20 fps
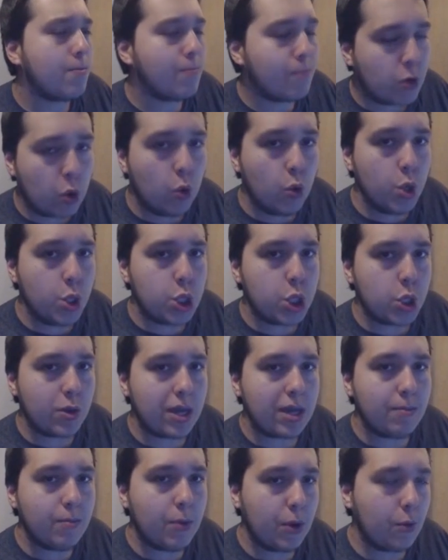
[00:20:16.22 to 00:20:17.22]
Call of
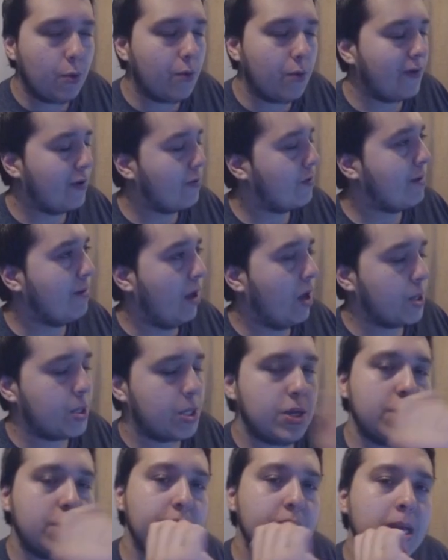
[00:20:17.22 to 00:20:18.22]
Duty Modern Warfare
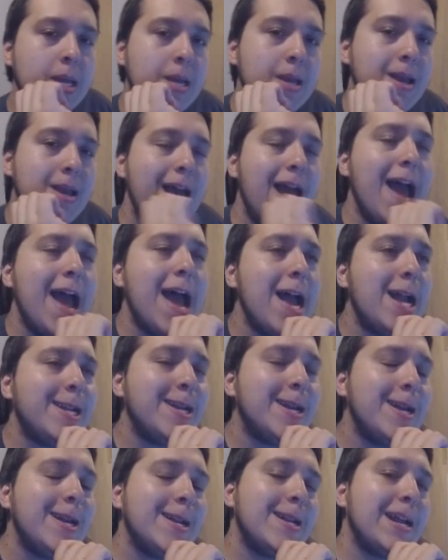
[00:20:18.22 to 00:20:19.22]
Remastered, and
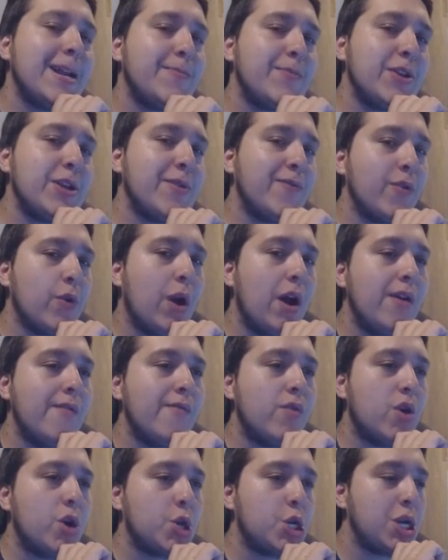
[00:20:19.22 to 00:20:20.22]
Dead Beautiful
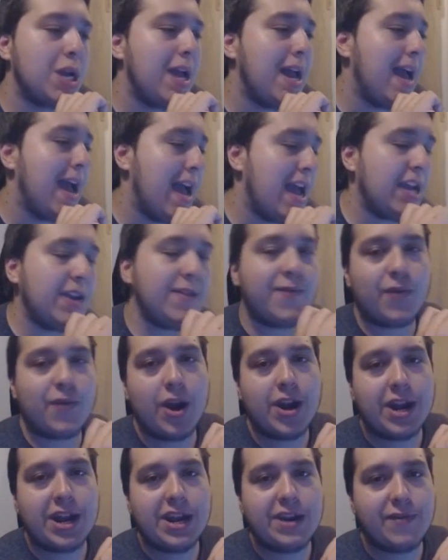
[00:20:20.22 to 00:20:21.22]
Overwatch, and
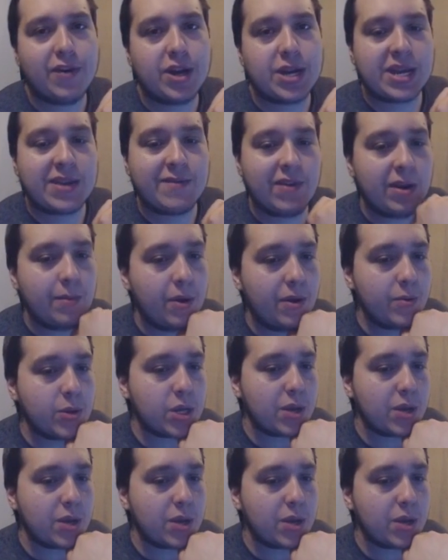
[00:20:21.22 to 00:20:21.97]
Friday the 13th at the moment.